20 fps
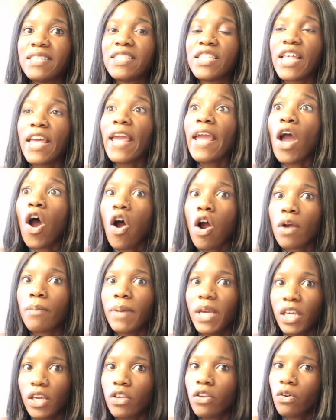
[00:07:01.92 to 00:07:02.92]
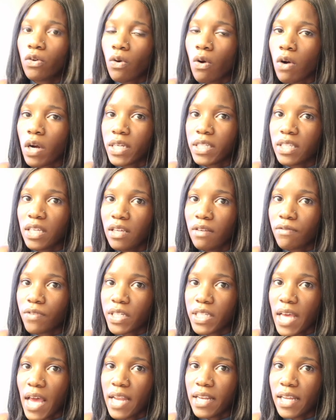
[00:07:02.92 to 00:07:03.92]
they are making you quarantine
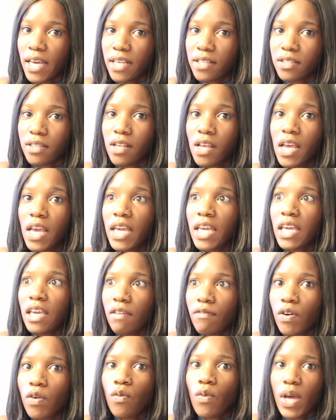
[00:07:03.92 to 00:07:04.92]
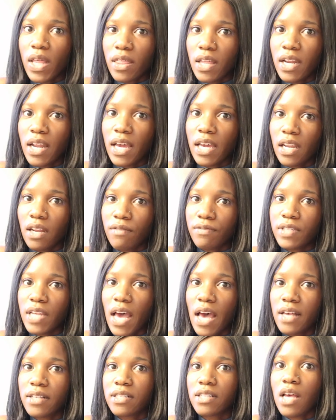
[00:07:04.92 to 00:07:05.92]
for 10 days, even with a negative
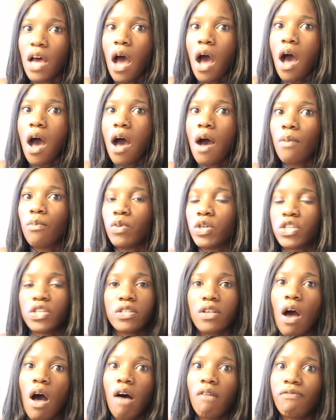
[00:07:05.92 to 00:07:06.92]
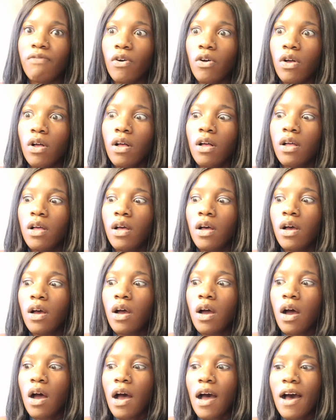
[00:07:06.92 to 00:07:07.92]
test, which is awful.
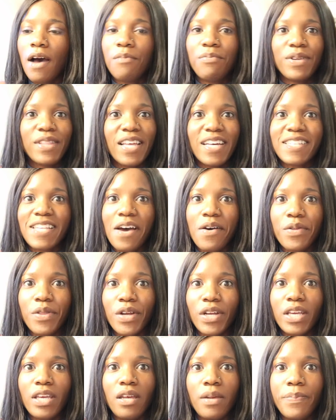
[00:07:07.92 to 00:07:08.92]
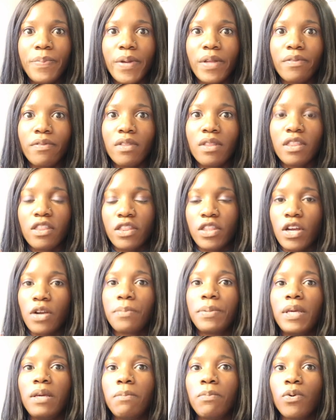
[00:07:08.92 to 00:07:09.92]
But that's how they're keeping their
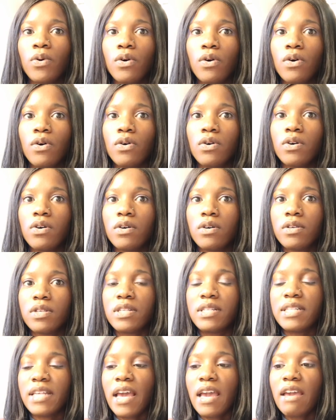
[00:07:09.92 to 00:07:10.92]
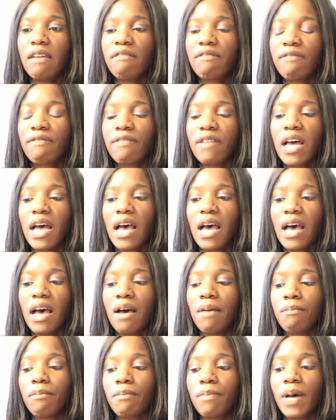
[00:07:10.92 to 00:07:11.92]
people safe.
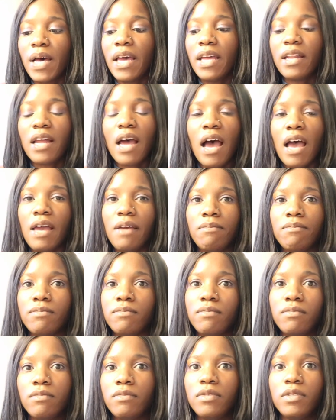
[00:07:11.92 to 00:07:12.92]
But I'm